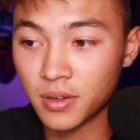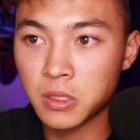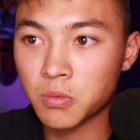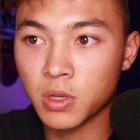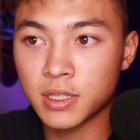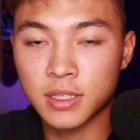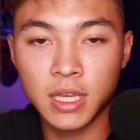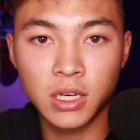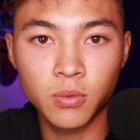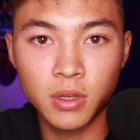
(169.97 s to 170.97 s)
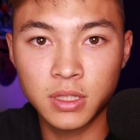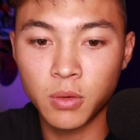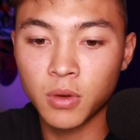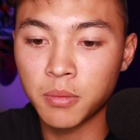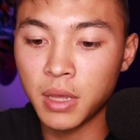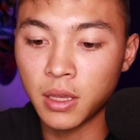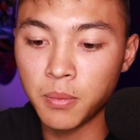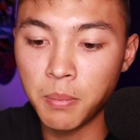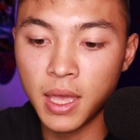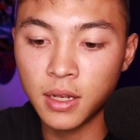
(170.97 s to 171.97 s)
This is what society wants. They want to make
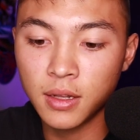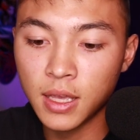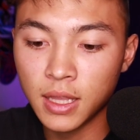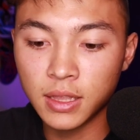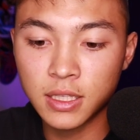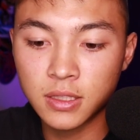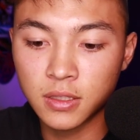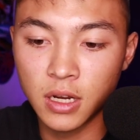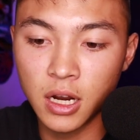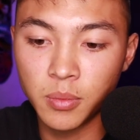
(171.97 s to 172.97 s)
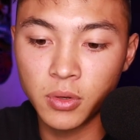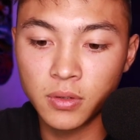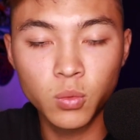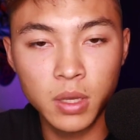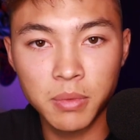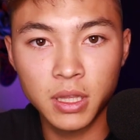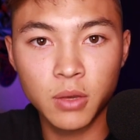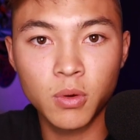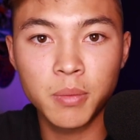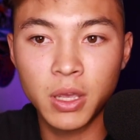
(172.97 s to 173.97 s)
men least desirable to women. They
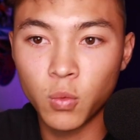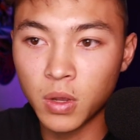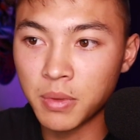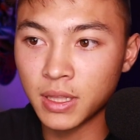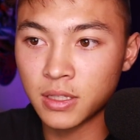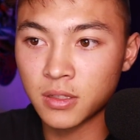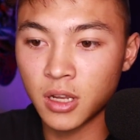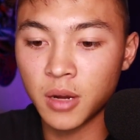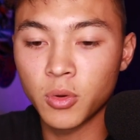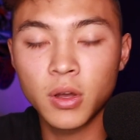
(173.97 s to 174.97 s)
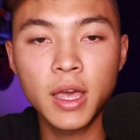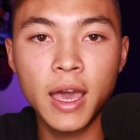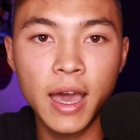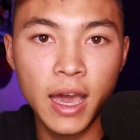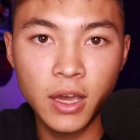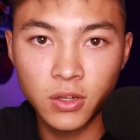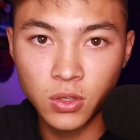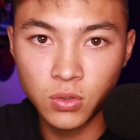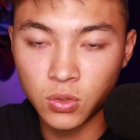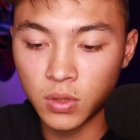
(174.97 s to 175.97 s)
want to make women least desirable. How do
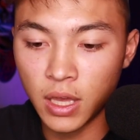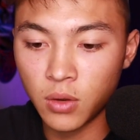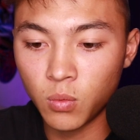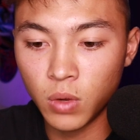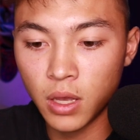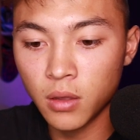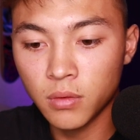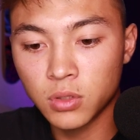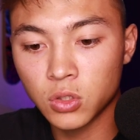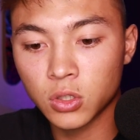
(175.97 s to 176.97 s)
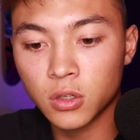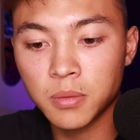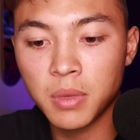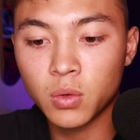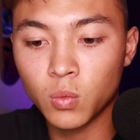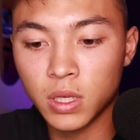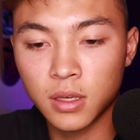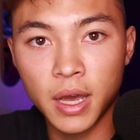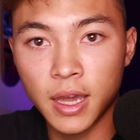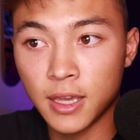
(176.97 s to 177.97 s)
you do that? Well, you turn the men weak
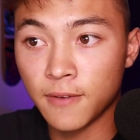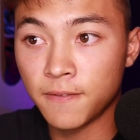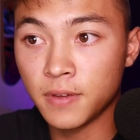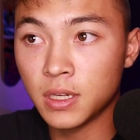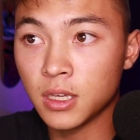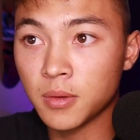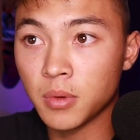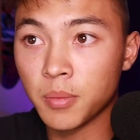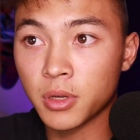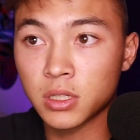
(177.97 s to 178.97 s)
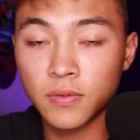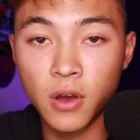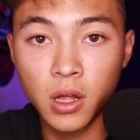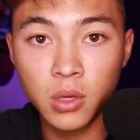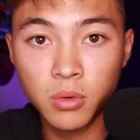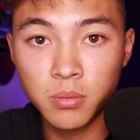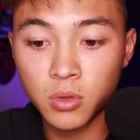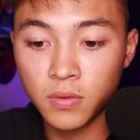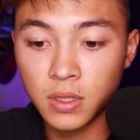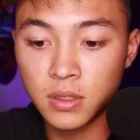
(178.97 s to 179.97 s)
by feeding them a bunch of Hollywood
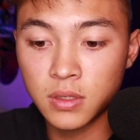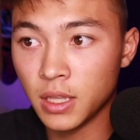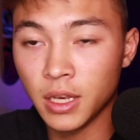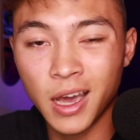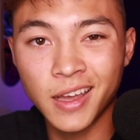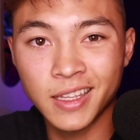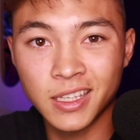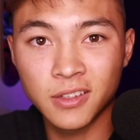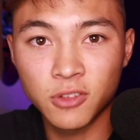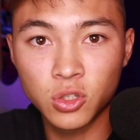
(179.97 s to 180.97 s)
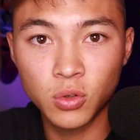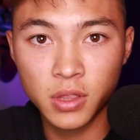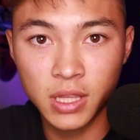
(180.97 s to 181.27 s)
movies and non-individual